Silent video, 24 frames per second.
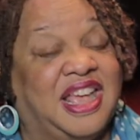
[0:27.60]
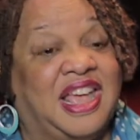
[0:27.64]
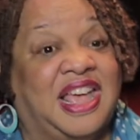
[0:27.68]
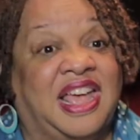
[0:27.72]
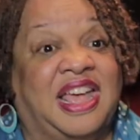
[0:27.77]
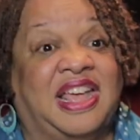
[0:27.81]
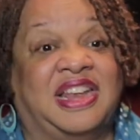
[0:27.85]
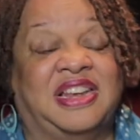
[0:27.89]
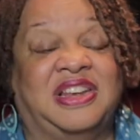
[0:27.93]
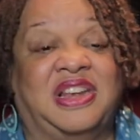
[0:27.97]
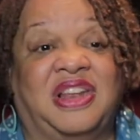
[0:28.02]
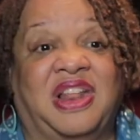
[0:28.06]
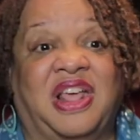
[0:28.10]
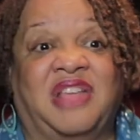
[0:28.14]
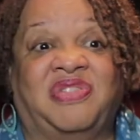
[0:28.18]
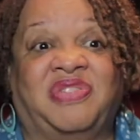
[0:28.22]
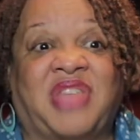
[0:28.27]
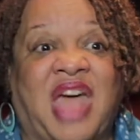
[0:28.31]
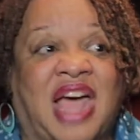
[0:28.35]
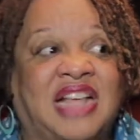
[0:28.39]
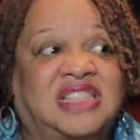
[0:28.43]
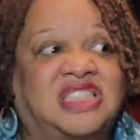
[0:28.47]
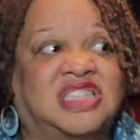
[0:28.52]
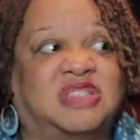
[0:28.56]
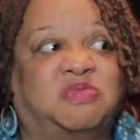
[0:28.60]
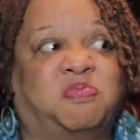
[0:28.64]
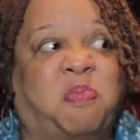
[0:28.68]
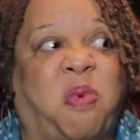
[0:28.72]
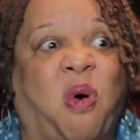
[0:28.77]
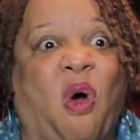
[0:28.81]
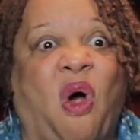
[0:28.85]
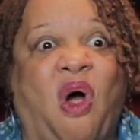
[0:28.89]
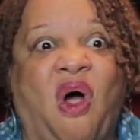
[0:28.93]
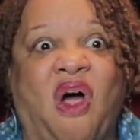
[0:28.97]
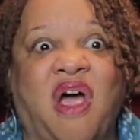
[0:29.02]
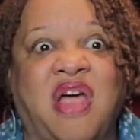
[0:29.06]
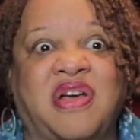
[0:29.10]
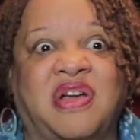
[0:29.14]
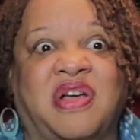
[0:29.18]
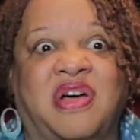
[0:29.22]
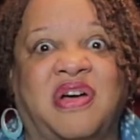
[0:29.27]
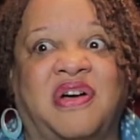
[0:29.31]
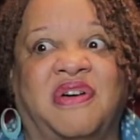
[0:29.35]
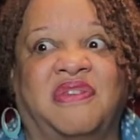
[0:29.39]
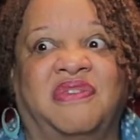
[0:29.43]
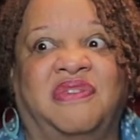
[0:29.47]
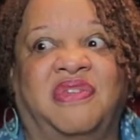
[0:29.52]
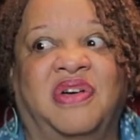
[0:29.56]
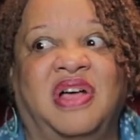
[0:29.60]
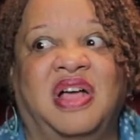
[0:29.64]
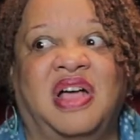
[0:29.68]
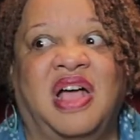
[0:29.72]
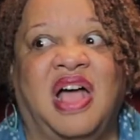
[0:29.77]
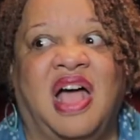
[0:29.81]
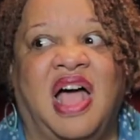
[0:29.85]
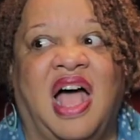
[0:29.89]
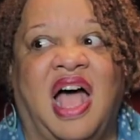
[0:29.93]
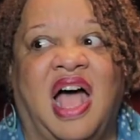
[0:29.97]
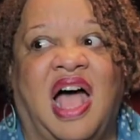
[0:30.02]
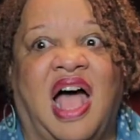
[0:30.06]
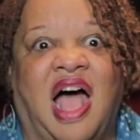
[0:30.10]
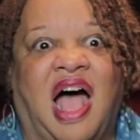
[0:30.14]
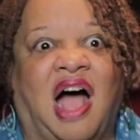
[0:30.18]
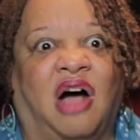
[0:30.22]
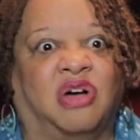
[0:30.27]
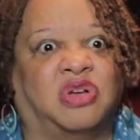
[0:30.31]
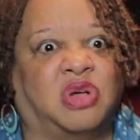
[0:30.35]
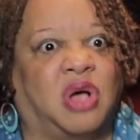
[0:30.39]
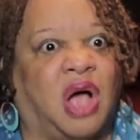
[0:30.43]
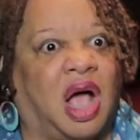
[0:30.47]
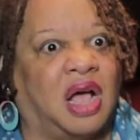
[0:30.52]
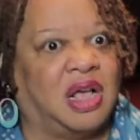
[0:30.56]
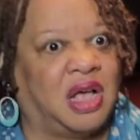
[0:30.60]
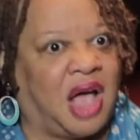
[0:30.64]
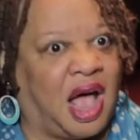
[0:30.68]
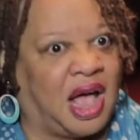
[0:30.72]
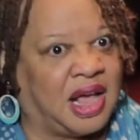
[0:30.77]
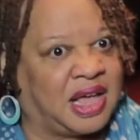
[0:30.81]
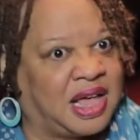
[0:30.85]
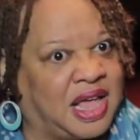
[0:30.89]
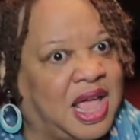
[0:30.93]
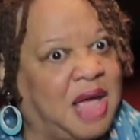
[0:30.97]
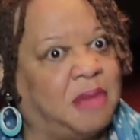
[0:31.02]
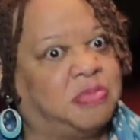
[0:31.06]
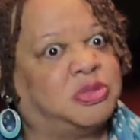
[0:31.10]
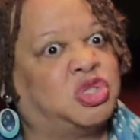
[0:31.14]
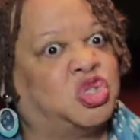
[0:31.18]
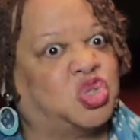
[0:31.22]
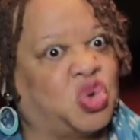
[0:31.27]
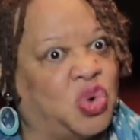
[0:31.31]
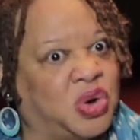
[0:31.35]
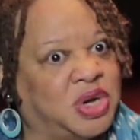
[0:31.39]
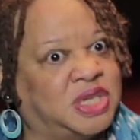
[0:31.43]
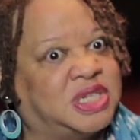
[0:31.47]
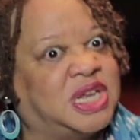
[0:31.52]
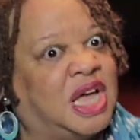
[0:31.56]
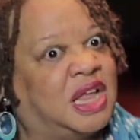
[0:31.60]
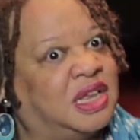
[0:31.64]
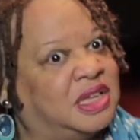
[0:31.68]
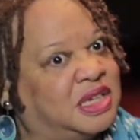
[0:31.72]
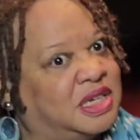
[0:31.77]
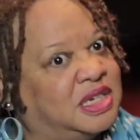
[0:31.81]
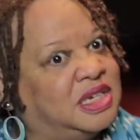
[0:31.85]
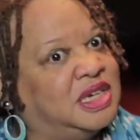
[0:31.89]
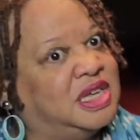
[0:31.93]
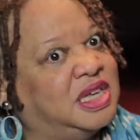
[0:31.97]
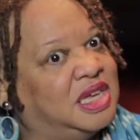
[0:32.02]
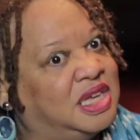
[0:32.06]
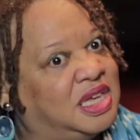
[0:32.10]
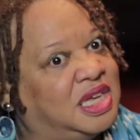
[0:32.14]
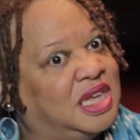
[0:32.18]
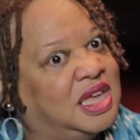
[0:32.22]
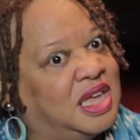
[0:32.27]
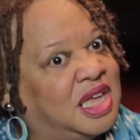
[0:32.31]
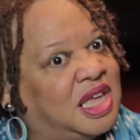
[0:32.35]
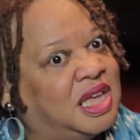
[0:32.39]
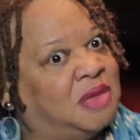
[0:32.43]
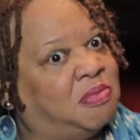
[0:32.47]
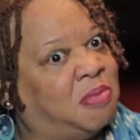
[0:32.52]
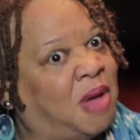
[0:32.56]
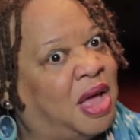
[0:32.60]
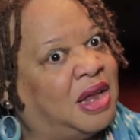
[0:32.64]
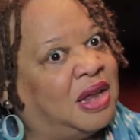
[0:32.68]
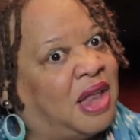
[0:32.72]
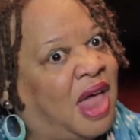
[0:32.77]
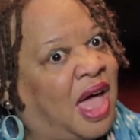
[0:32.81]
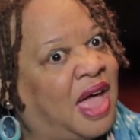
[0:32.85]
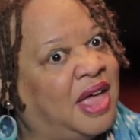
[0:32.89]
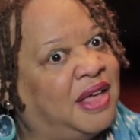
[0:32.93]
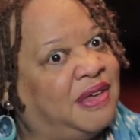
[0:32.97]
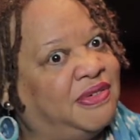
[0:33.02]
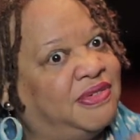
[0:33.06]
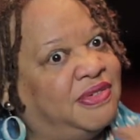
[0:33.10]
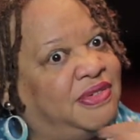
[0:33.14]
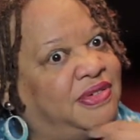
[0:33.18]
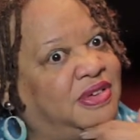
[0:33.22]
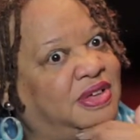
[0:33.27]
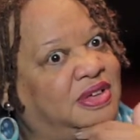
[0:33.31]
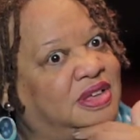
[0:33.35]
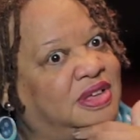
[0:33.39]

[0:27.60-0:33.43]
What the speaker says: And that's part of how I kept storytelling in my life.